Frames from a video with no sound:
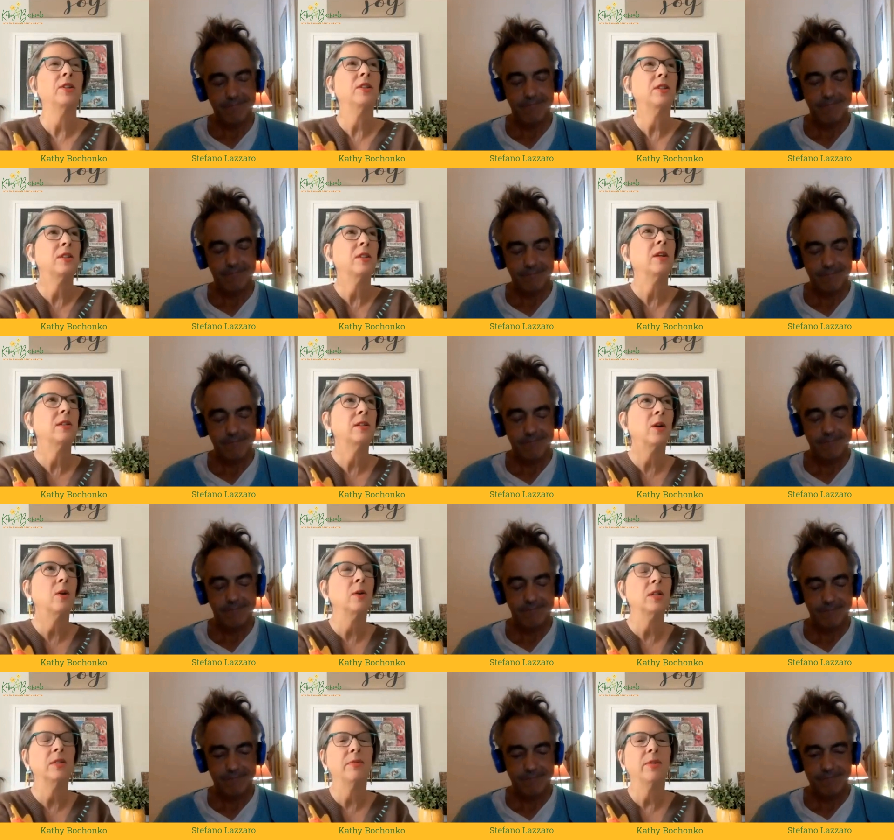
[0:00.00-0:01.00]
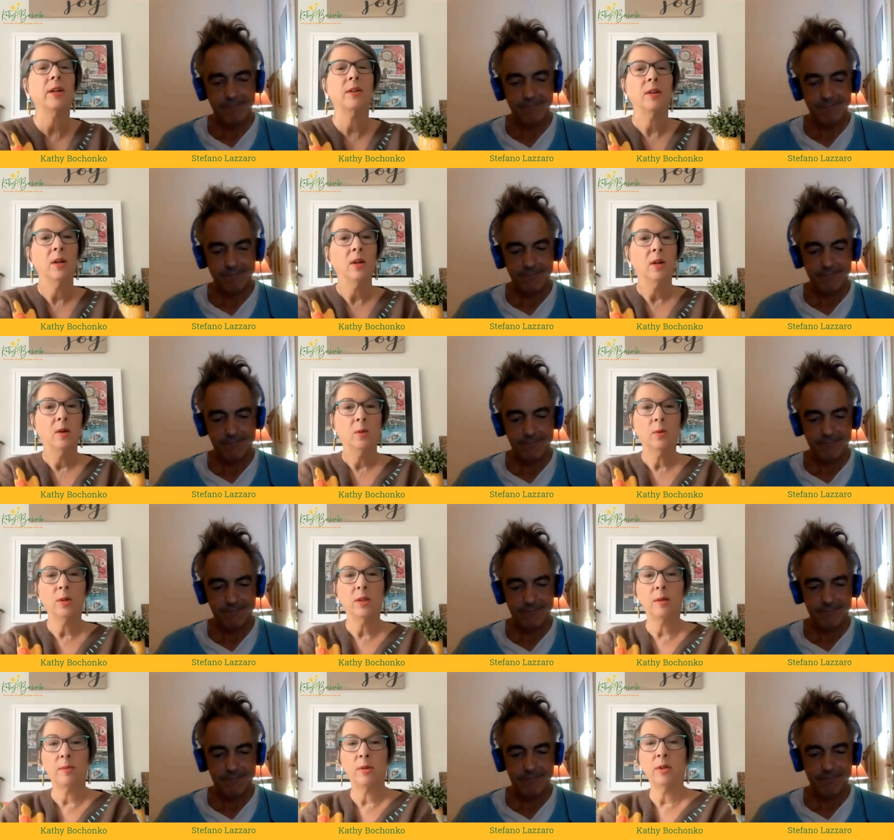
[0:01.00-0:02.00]
Speaker 1: that just has always felt
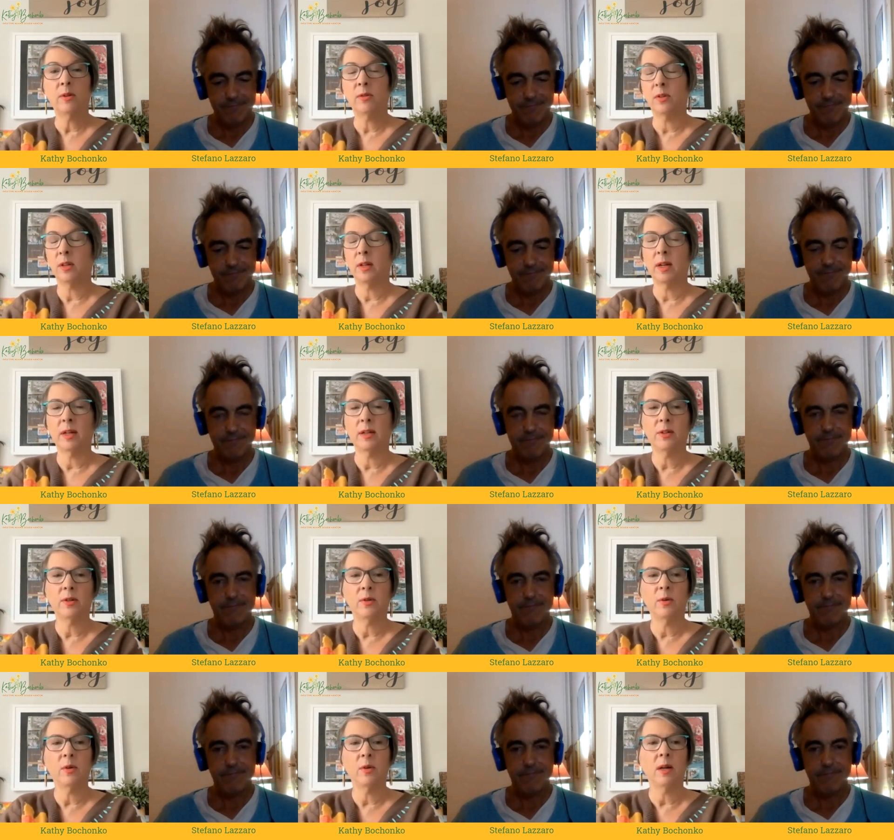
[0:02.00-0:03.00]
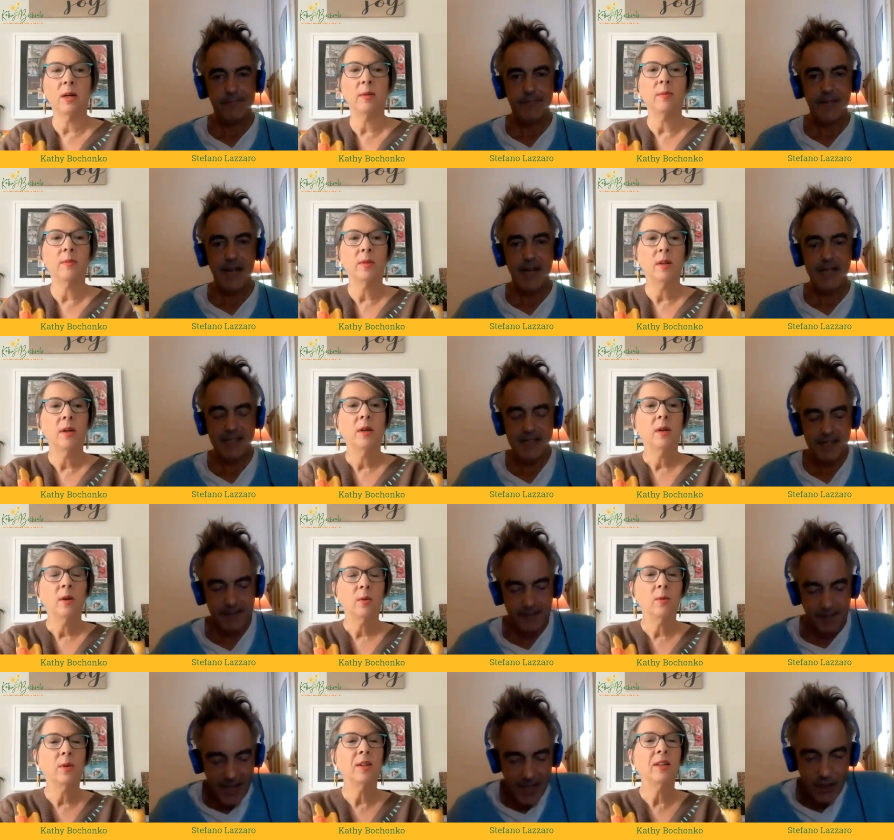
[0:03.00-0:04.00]
really beautiful. And I do um,
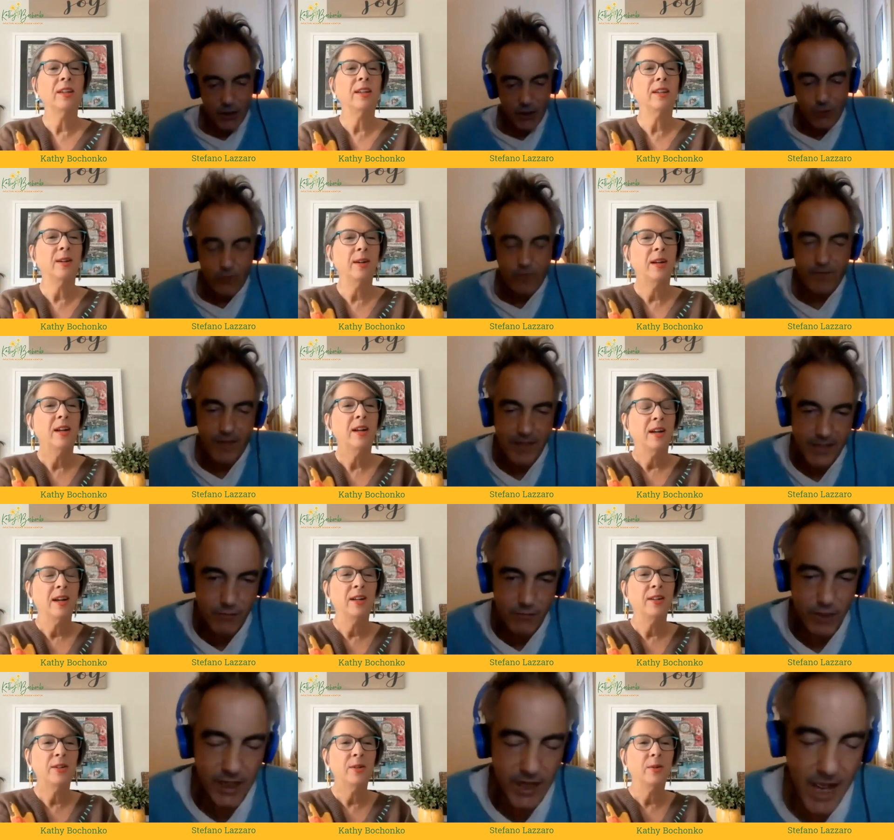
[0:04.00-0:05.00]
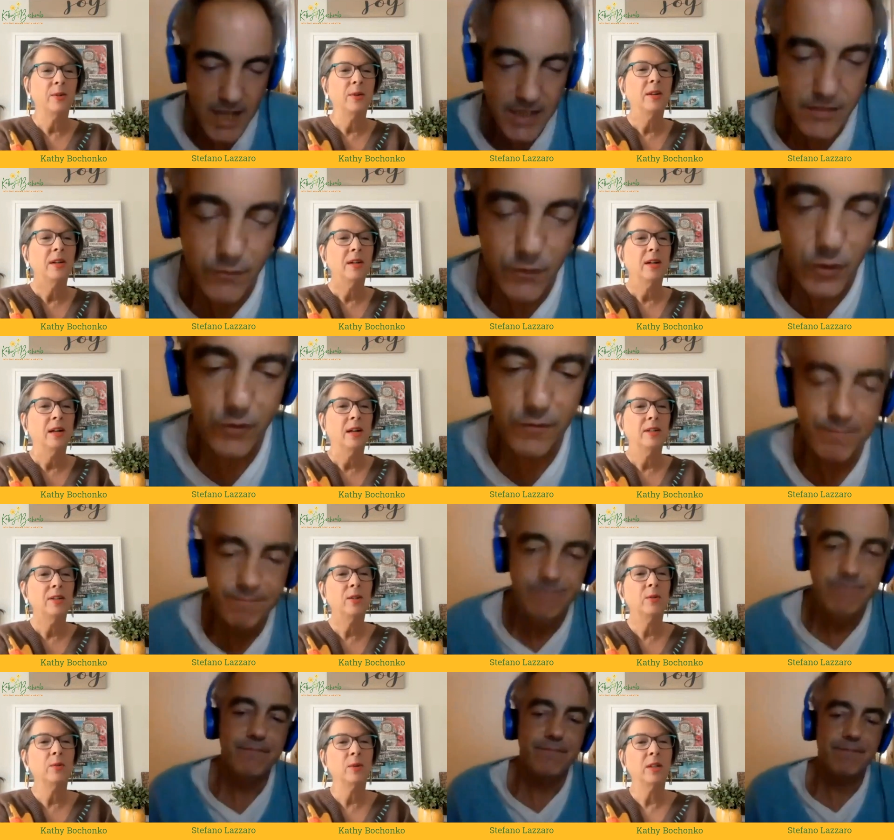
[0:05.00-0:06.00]
Thank really, you.
Speaker 2: That's really I, nice of you.
Speaker 1: I
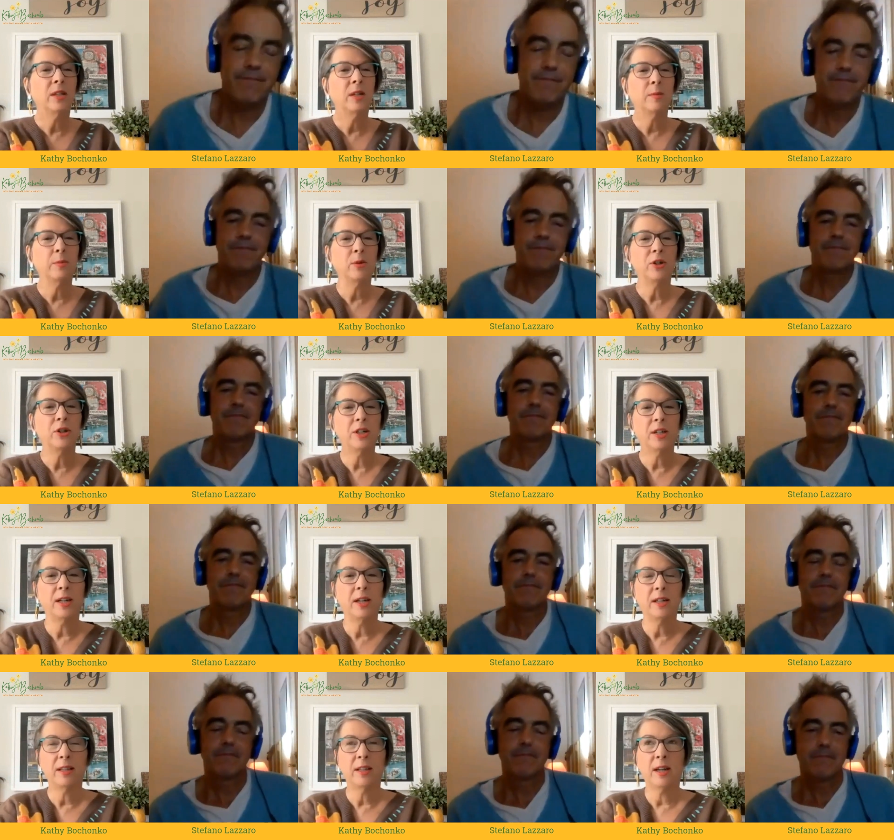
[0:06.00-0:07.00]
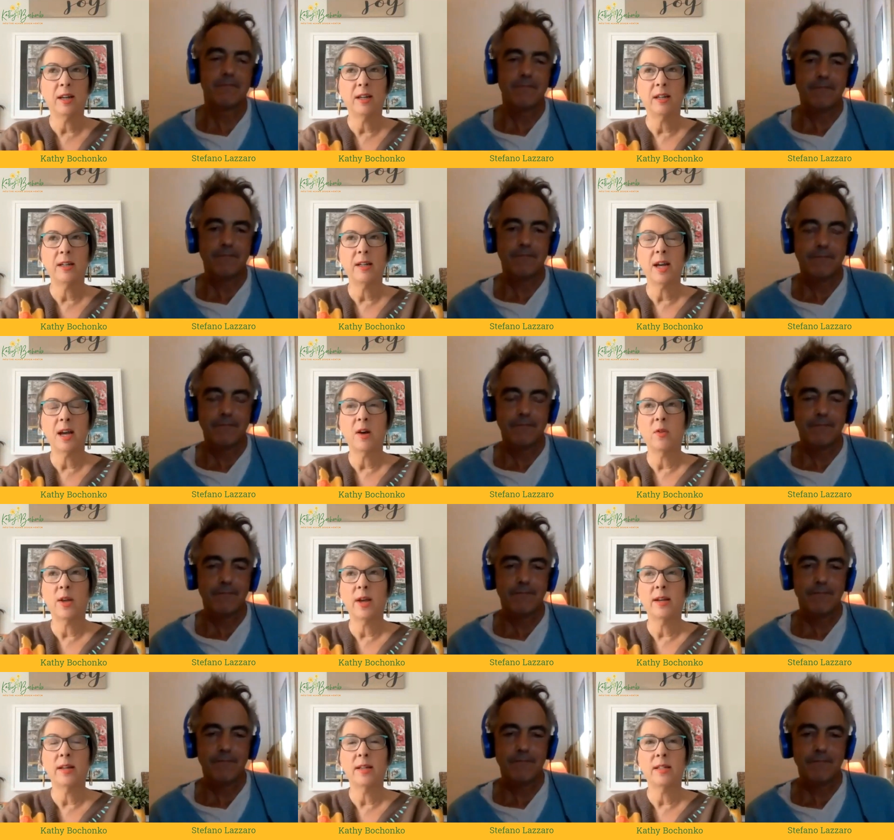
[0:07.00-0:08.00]
do really appreciate that and how
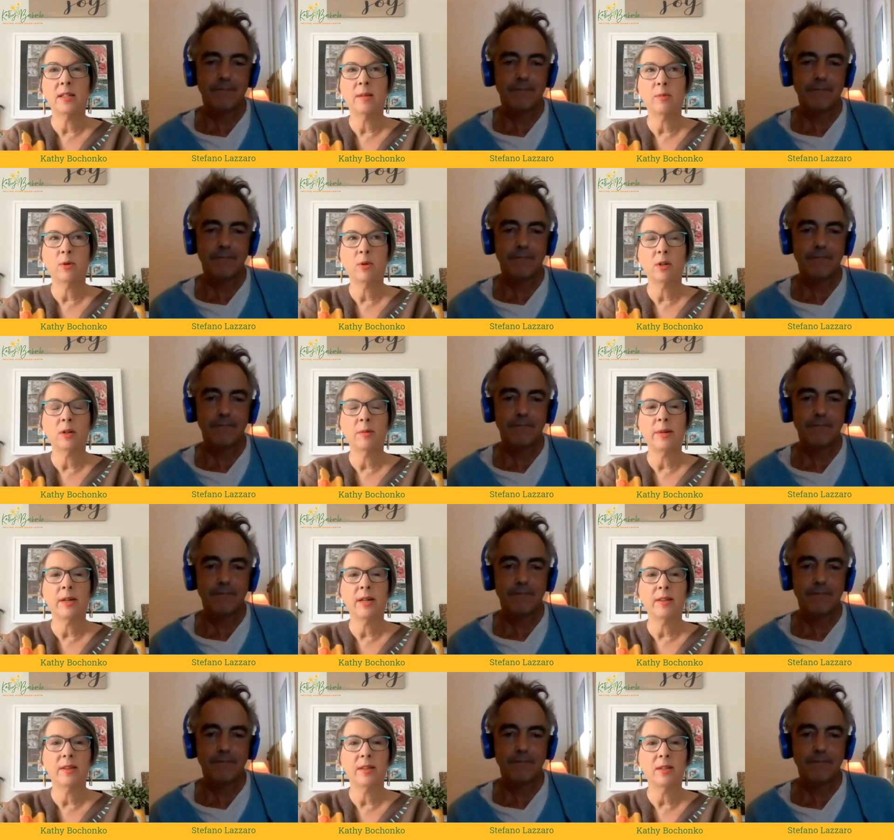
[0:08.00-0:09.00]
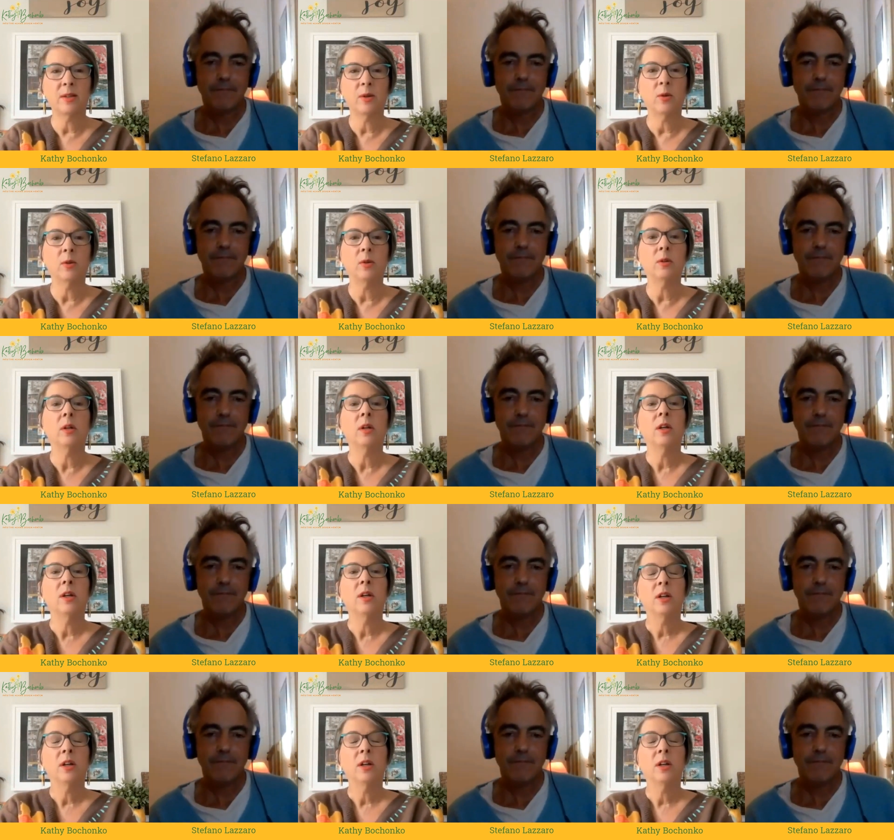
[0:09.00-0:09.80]
that has supported me on this whole